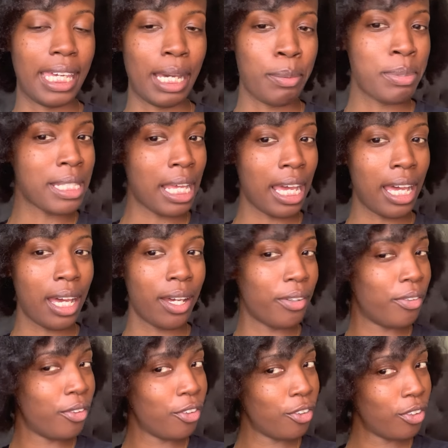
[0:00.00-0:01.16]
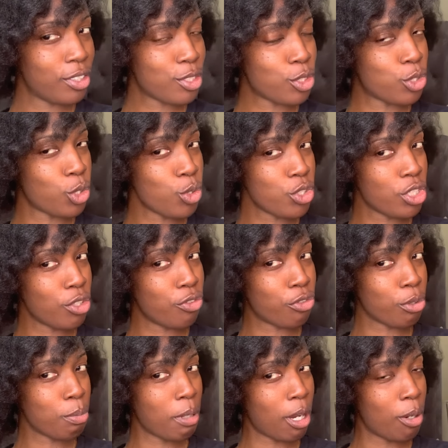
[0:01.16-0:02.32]
I was like, sushi,
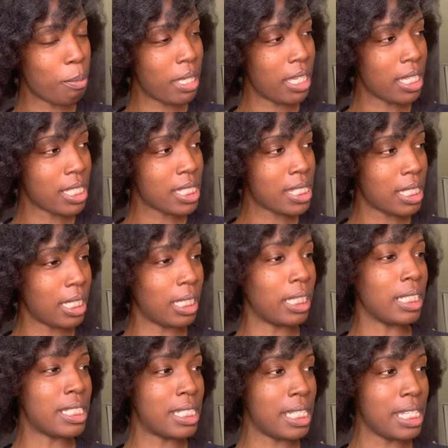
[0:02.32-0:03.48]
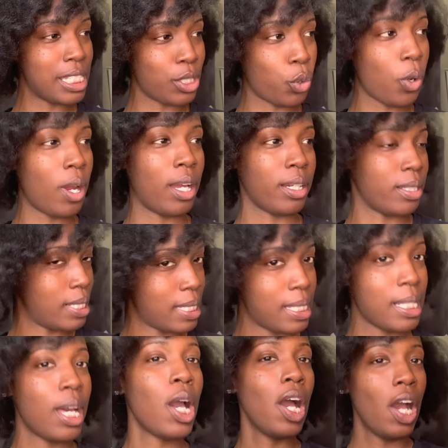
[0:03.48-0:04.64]
fruit bowl mix, and a little cheese and crackers.
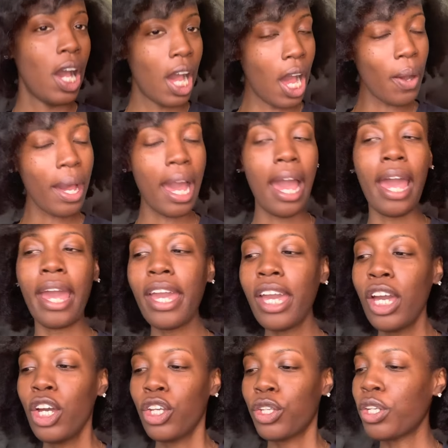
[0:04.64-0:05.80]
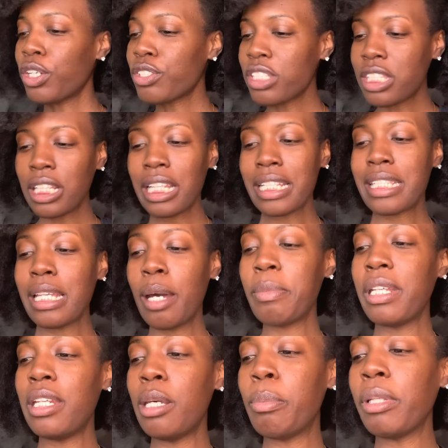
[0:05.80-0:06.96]
Okay. You know, just a little something
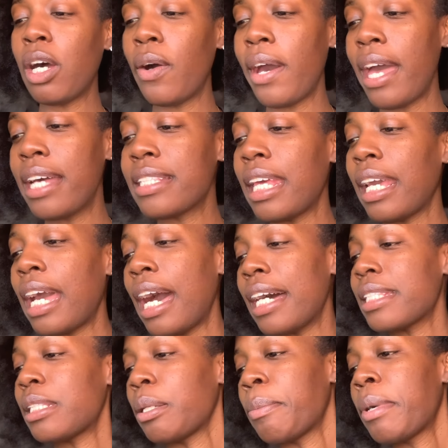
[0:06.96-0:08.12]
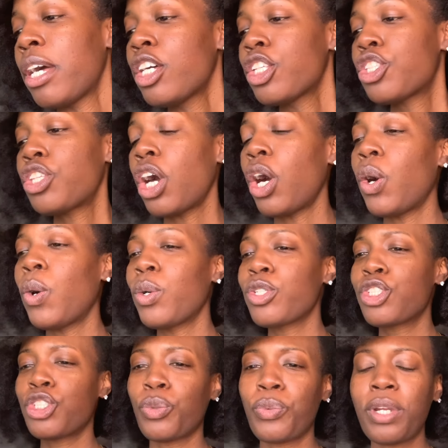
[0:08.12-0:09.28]
to nibble on as they gossip. So,
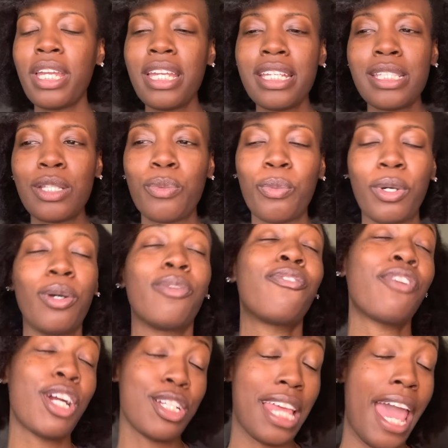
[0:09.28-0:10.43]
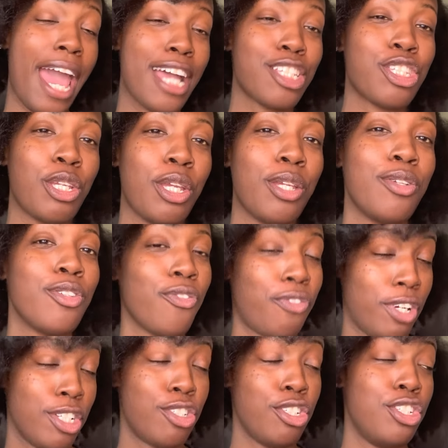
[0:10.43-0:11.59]
Sharice, well, first, Ashley,
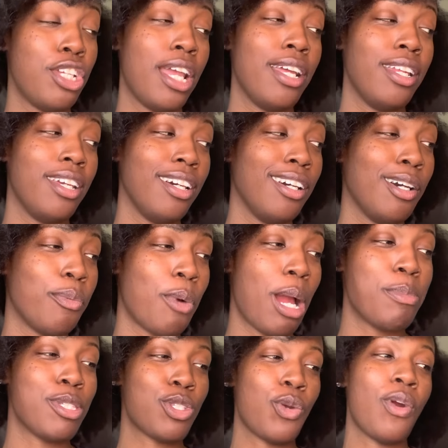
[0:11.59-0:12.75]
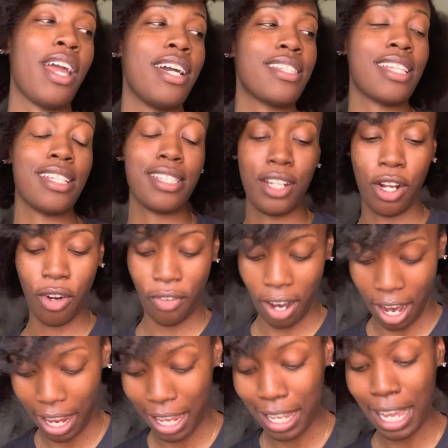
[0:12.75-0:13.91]
first she shaded Robin's grass. I said, all
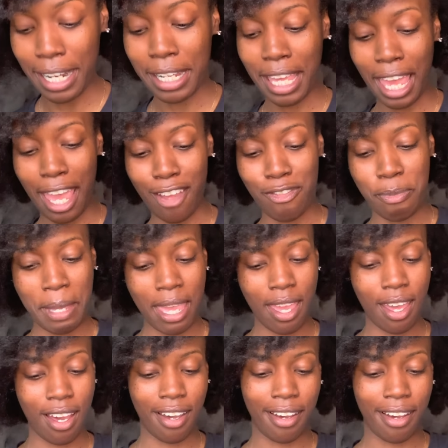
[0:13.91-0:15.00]
right. It kind of gave me,